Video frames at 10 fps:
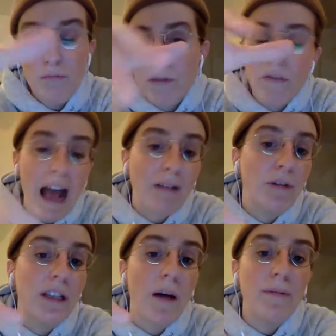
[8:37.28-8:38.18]
Group. In
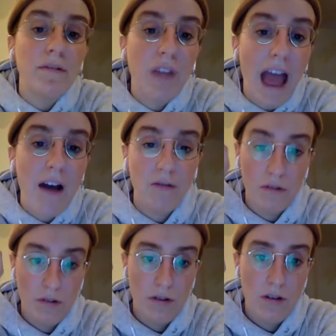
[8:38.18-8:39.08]
fact, we doubled
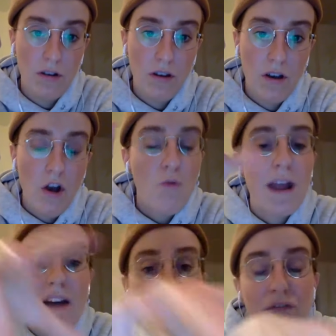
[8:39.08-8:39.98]
down.
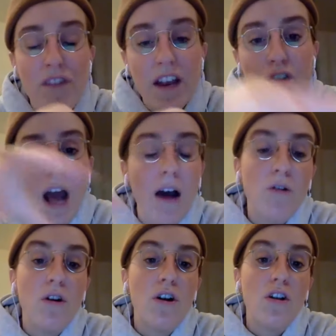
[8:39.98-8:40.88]
We haven't figured
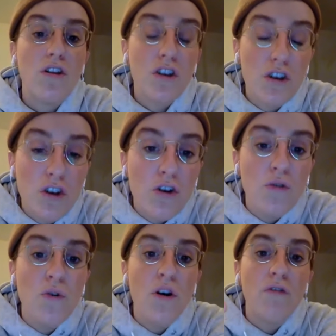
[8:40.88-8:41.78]
out the
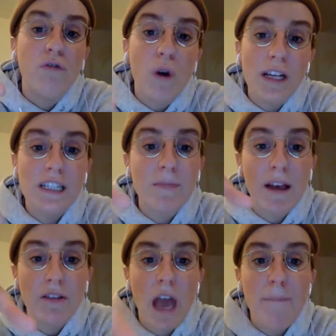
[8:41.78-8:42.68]
new
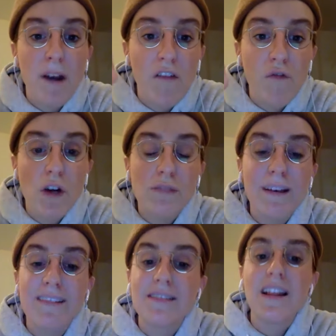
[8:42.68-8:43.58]
voicemail yet, but our
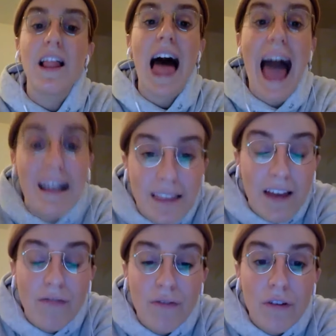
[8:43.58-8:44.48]
voicemail is still
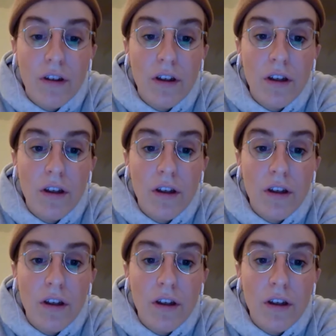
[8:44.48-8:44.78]
active.